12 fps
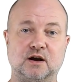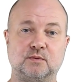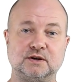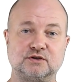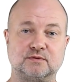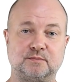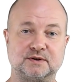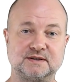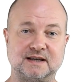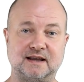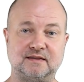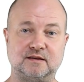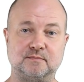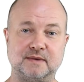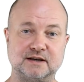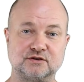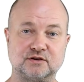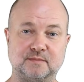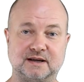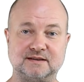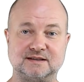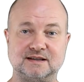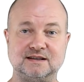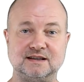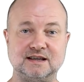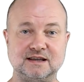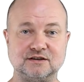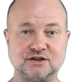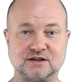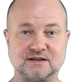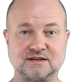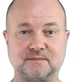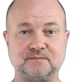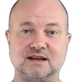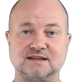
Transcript: which represent the measurements in inches.